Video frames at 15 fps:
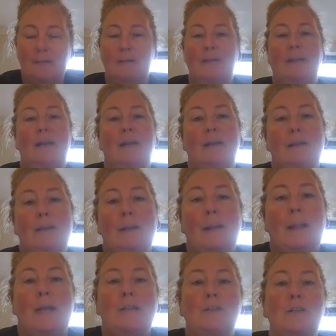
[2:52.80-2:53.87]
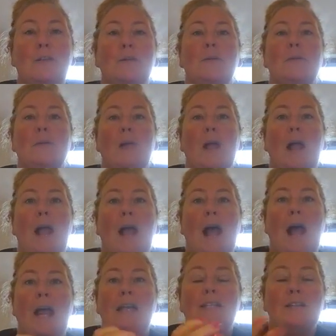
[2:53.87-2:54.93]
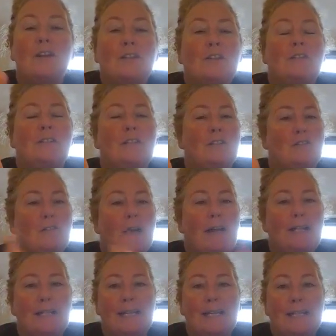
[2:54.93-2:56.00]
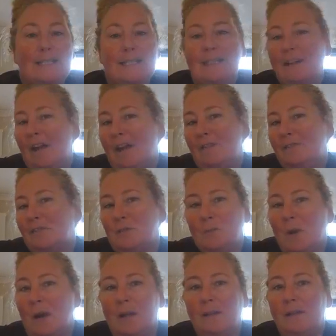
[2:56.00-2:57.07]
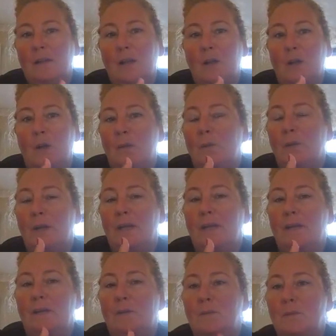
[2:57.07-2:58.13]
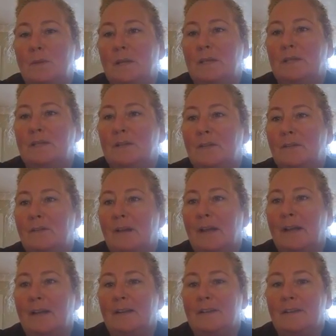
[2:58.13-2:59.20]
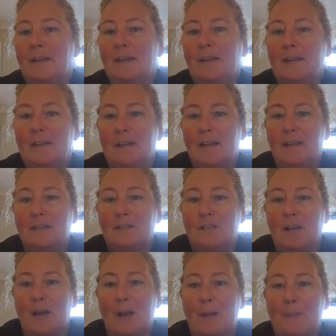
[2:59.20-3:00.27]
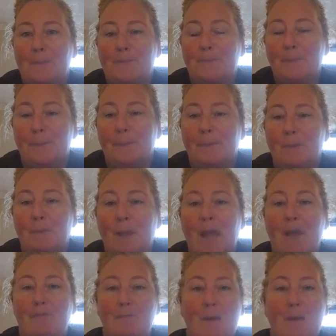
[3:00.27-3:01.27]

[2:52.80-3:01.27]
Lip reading: Okay, so, and it's not just in trading, it's in life as well. We sort of think that we have